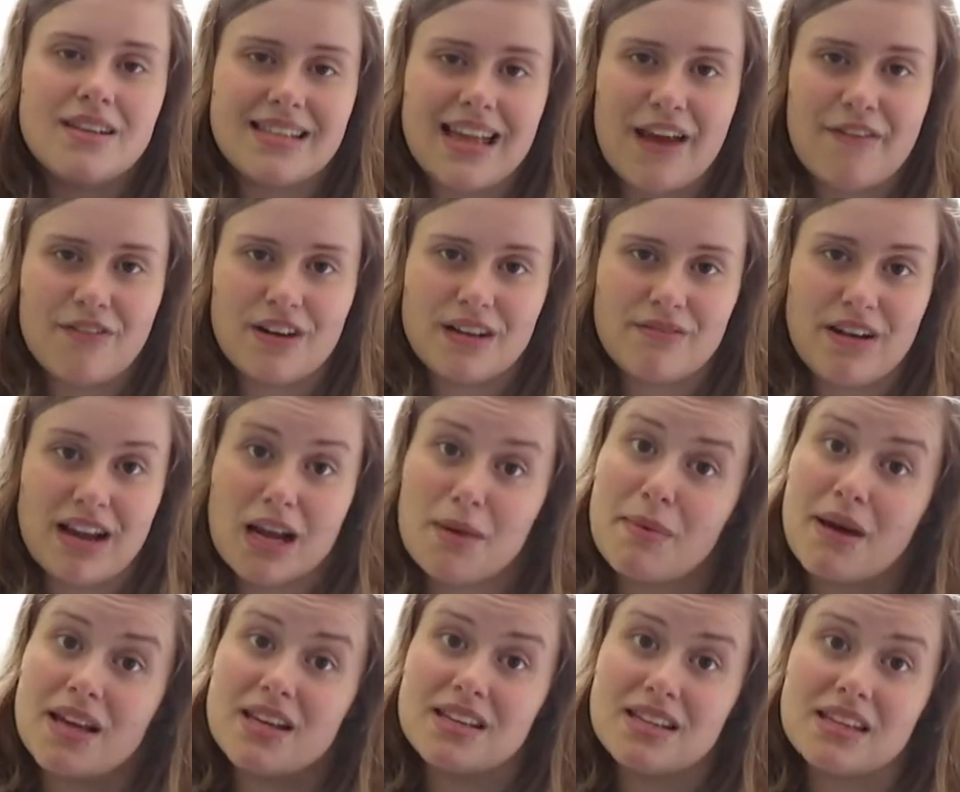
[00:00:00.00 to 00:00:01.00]
definitely
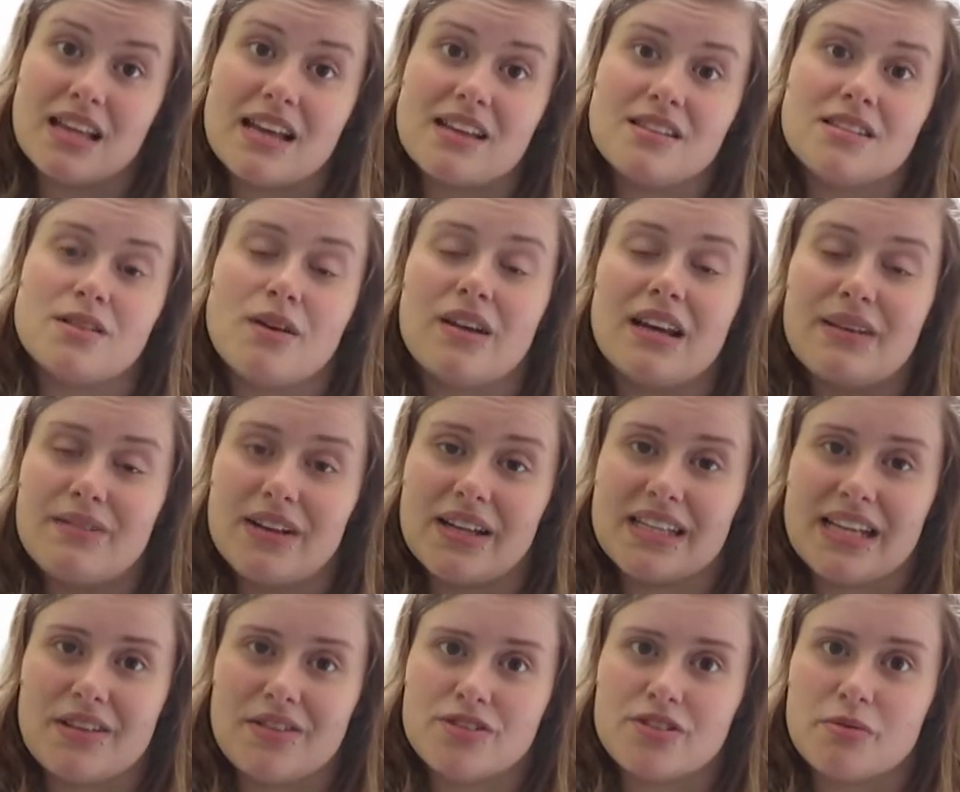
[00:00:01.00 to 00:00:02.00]
recommend this. So I'll leave a
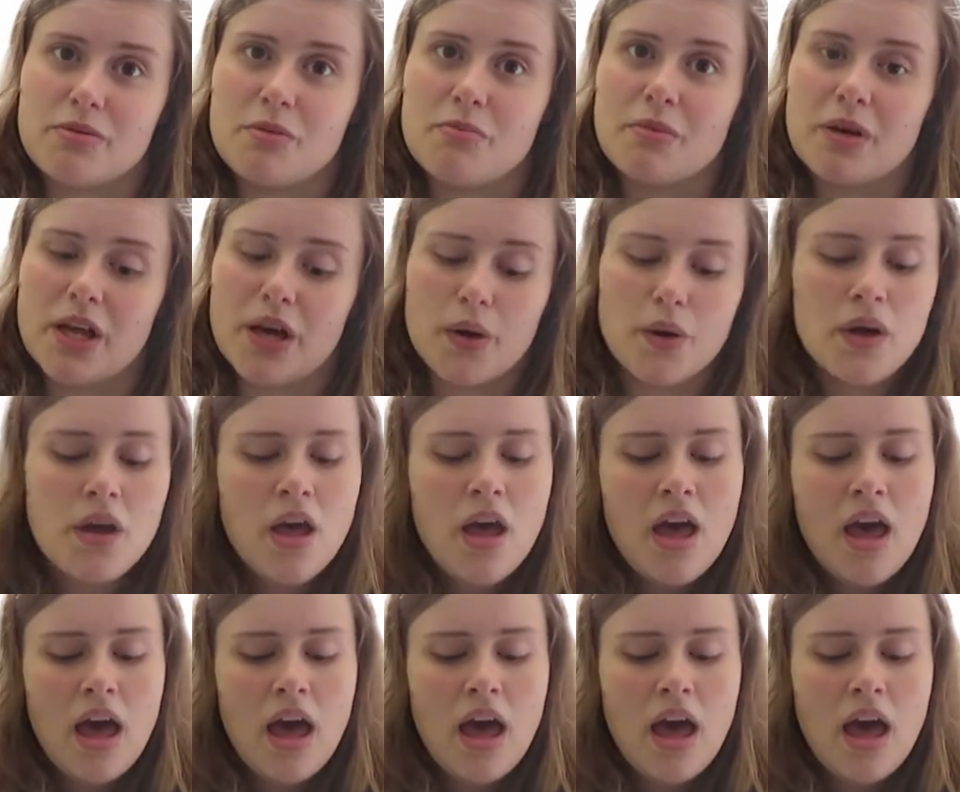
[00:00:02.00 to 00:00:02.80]
link in the description below.